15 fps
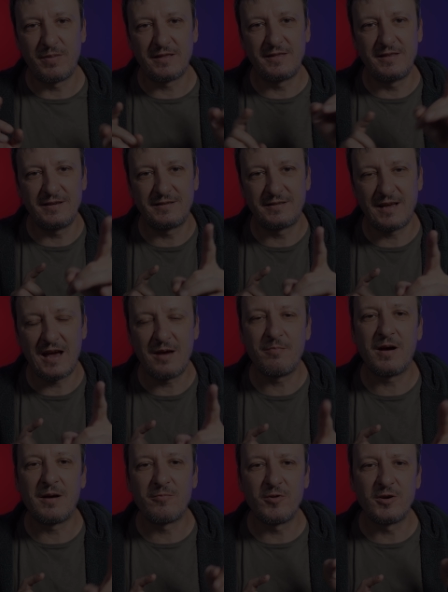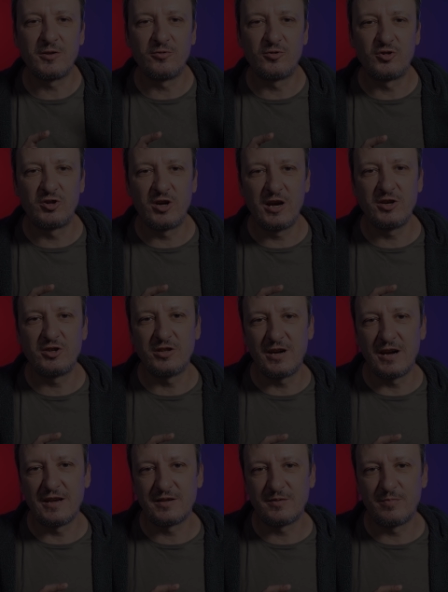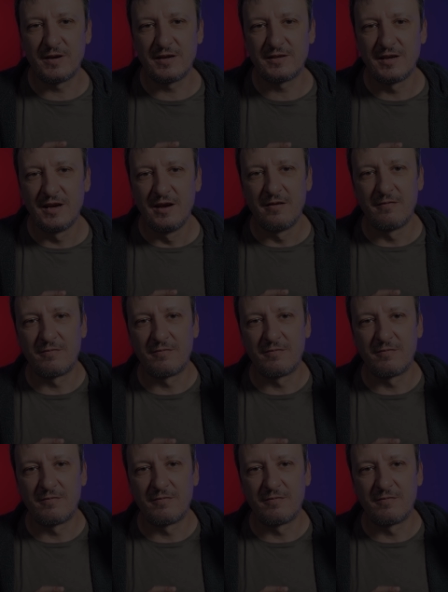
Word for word: but this time I'm going to change the namespace